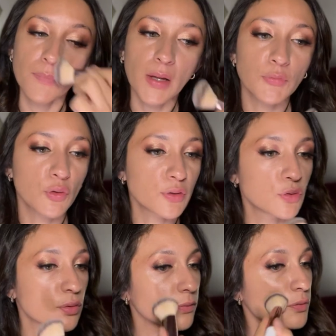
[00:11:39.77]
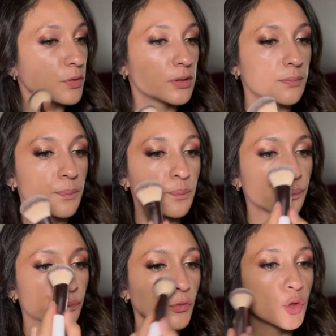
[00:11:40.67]
I'm going to avoid
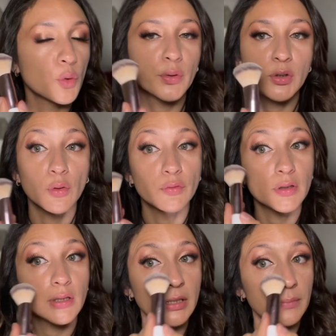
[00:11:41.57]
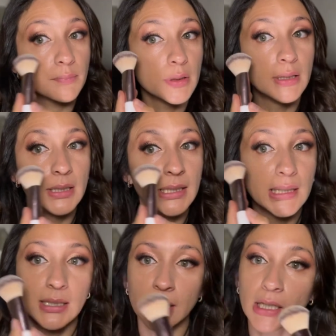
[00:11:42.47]
going over the
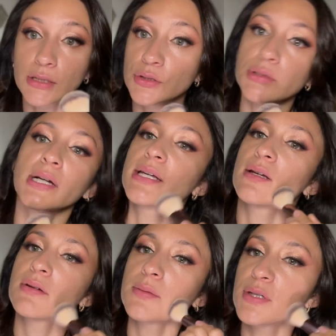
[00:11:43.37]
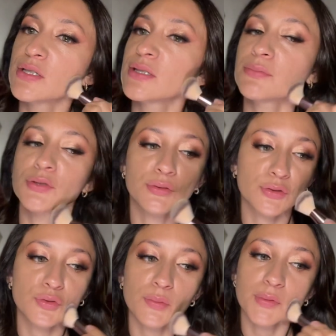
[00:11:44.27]
under eye area because I'm going
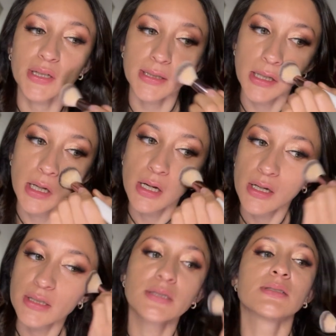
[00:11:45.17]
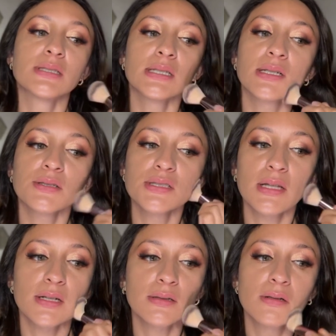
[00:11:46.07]
to apply concealers
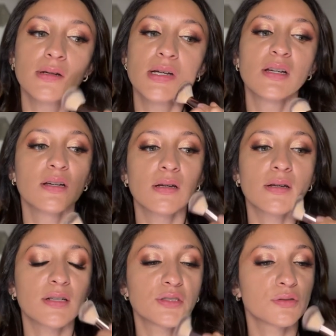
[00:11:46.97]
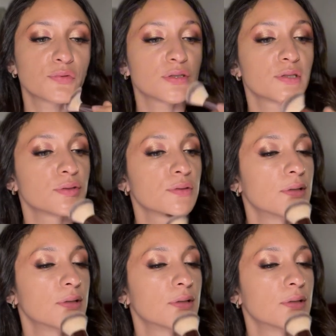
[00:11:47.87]
there, and I don't want to